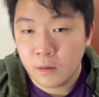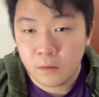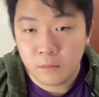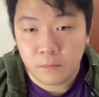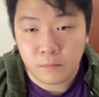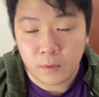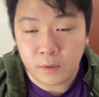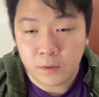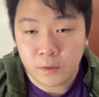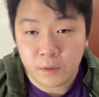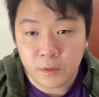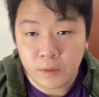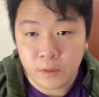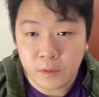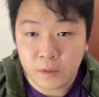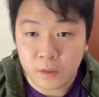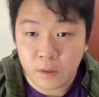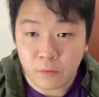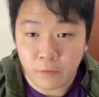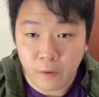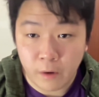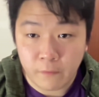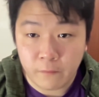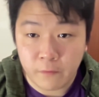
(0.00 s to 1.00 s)
Martinez's
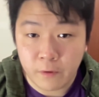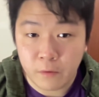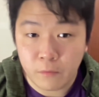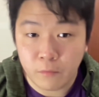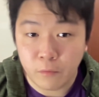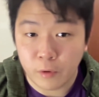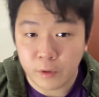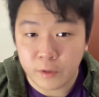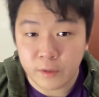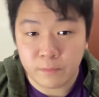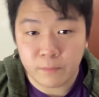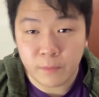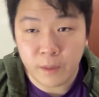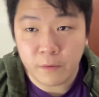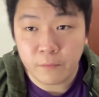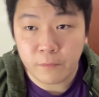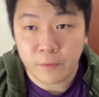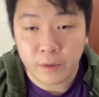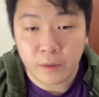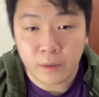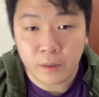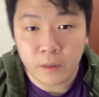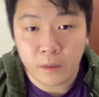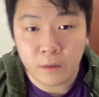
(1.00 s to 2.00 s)
arrival was met
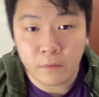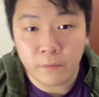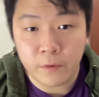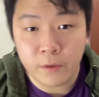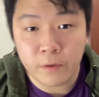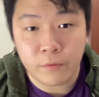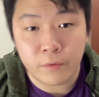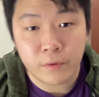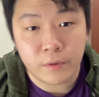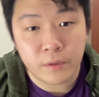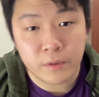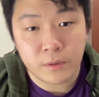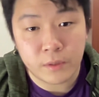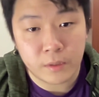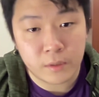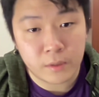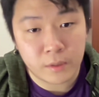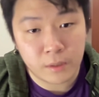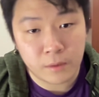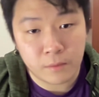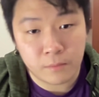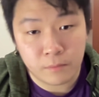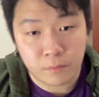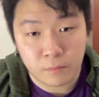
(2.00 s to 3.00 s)
with heavy
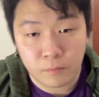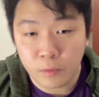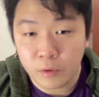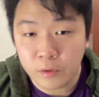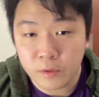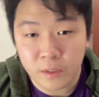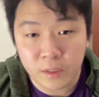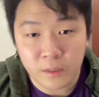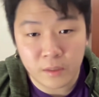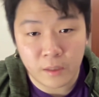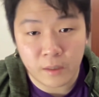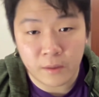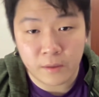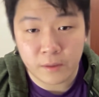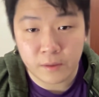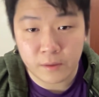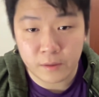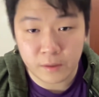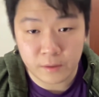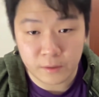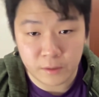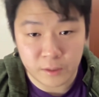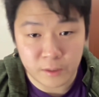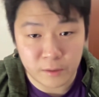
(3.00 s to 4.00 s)
criticism, mostly
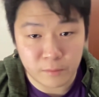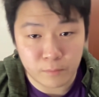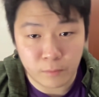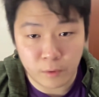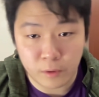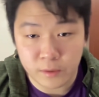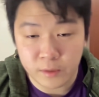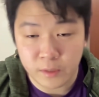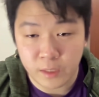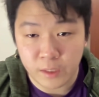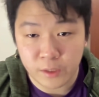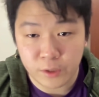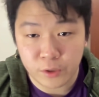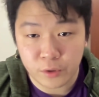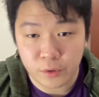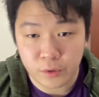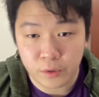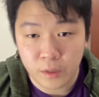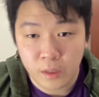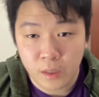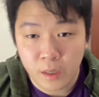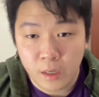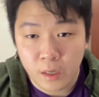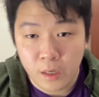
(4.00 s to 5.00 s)
targeted his small stature
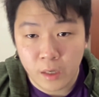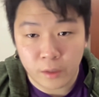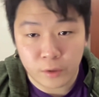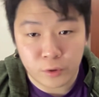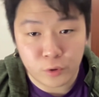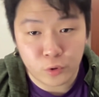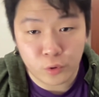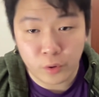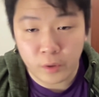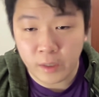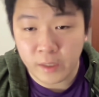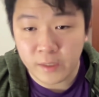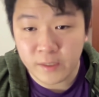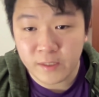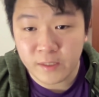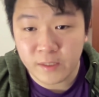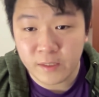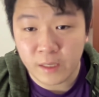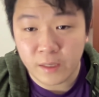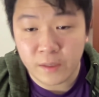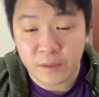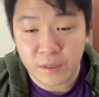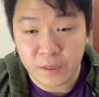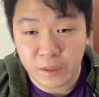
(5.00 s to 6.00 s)
and short height,
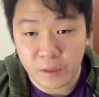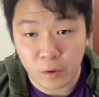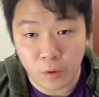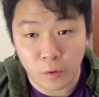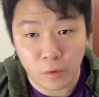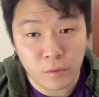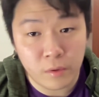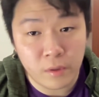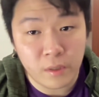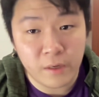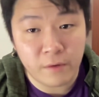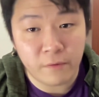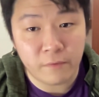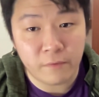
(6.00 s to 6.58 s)
standing only